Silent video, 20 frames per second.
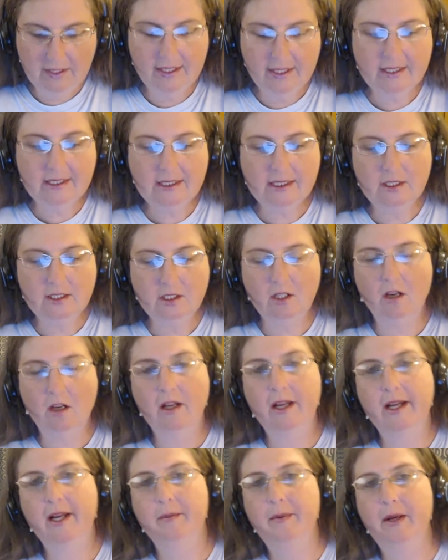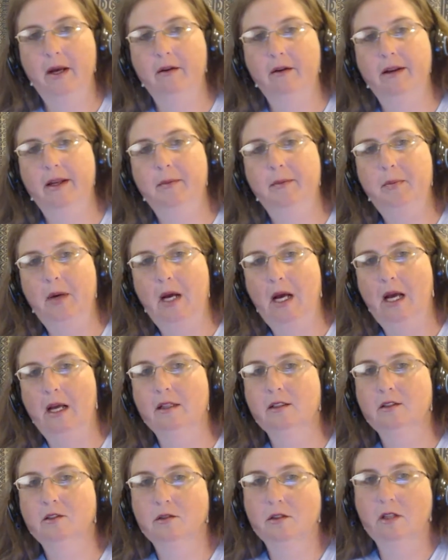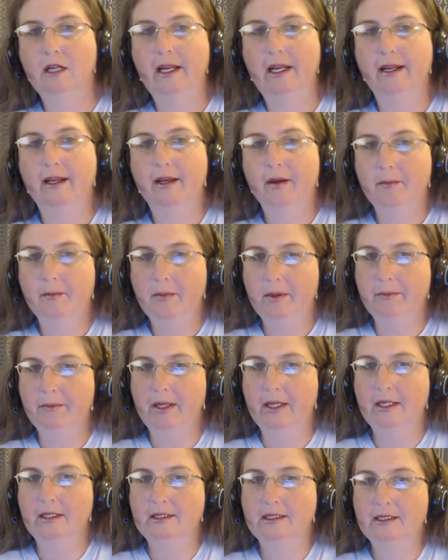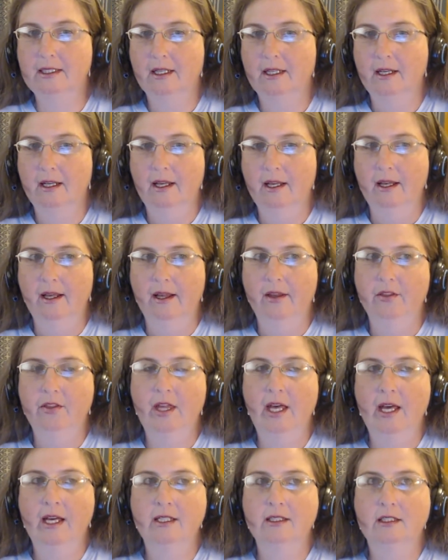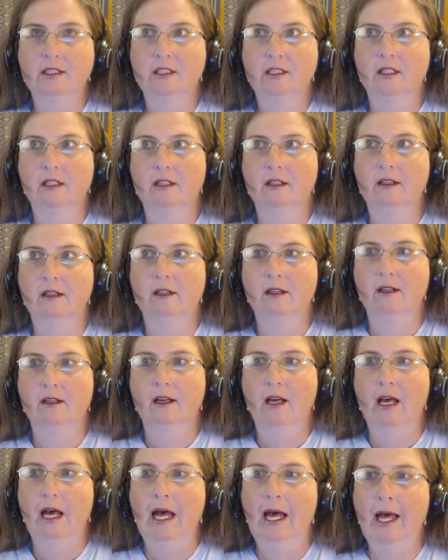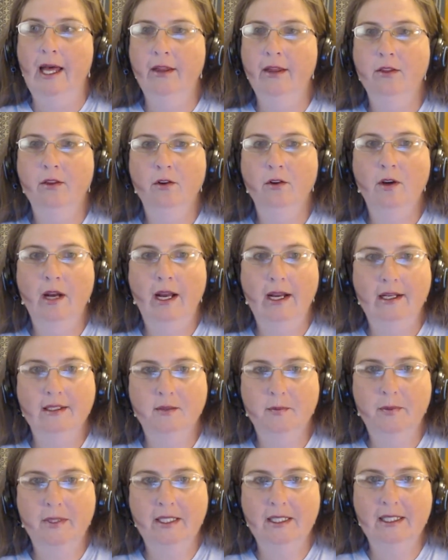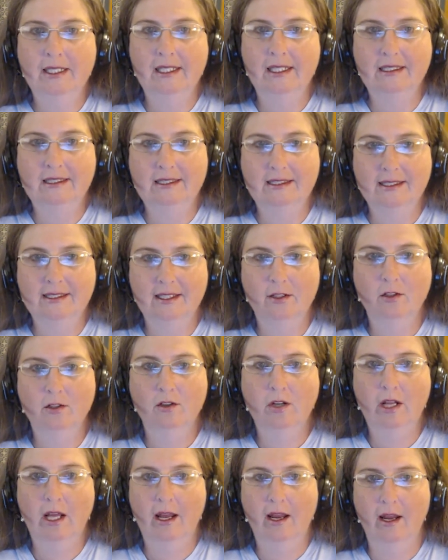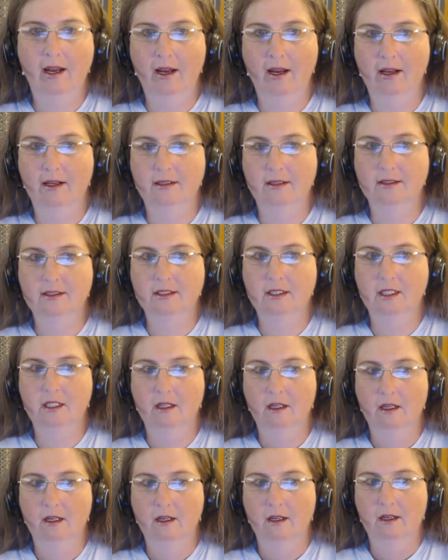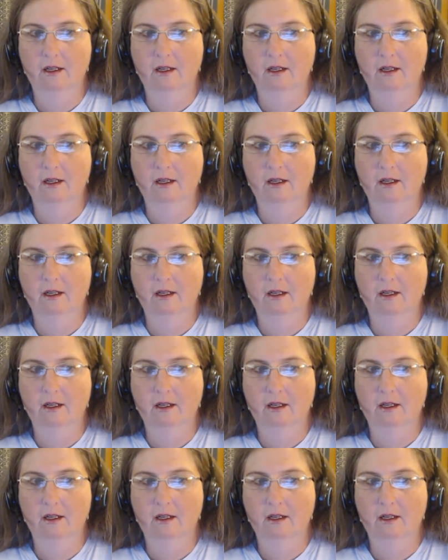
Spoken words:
this is talking about a bond or a commitment that either has been considered and